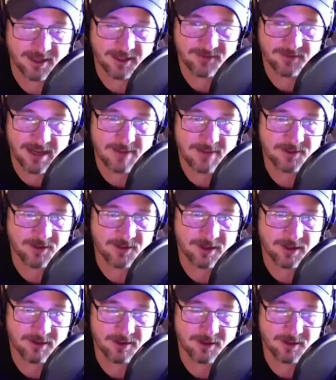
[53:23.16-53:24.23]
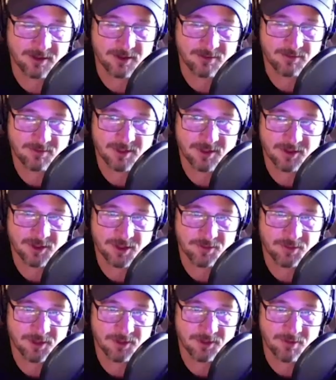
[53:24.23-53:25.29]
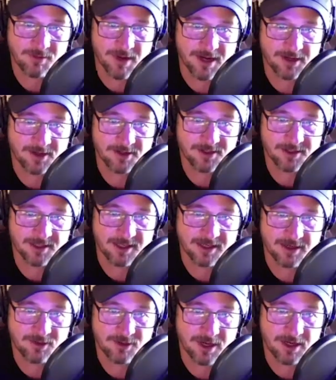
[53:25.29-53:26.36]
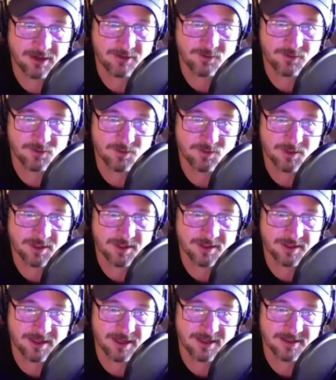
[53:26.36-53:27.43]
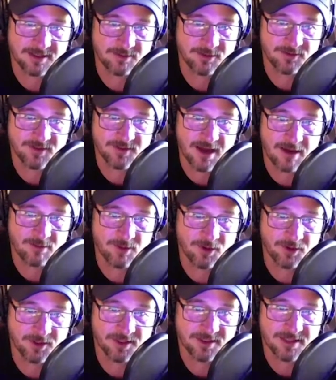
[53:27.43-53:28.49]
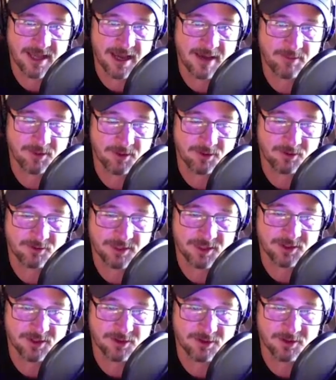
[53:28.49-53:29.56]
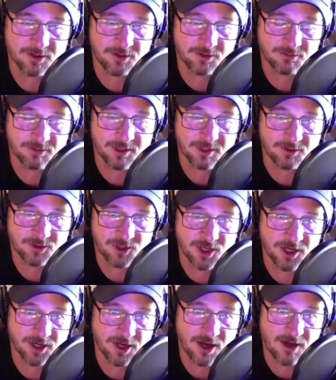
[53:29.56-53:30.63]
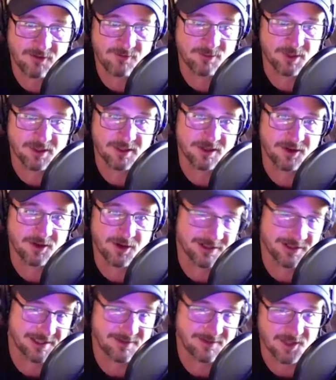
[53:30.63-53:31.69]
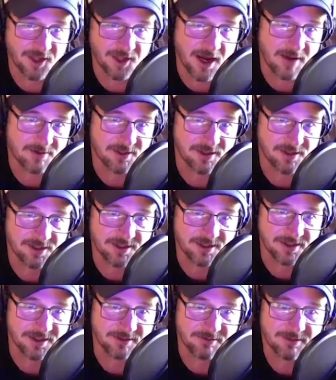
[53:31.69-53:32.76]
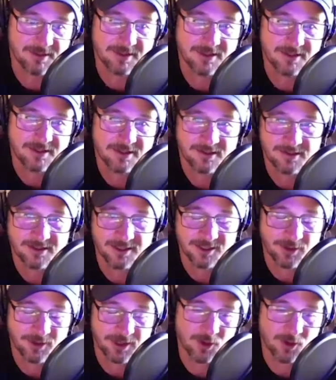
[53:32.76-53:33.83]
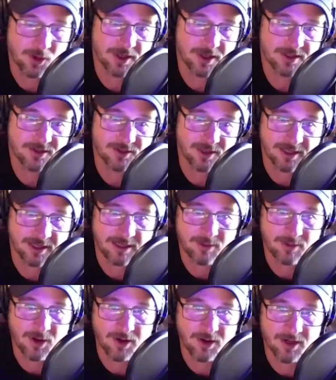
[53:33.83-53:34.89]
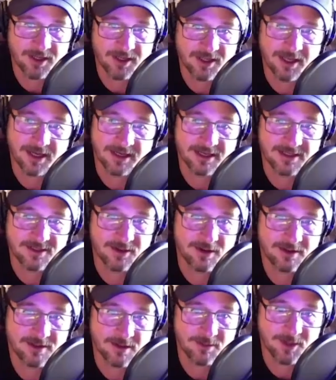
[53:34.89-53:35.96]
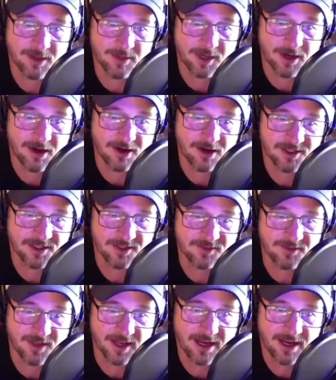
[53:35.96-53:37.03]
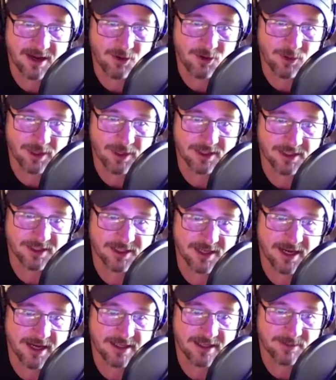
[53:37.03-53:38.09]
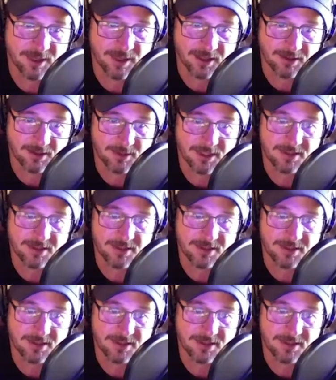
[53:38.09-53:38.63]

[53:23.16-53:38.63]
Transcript: the apps on. You could, you know, you can put the reminders and like, okay, if you spent X number of time on this app, it'll tell you, it'll, it'll shut it off. But you know, it always gives you the option just to, you know, ignore it so you could keep going. And then, and so I started becoming conscious of like how quickly in the day I hit my limit.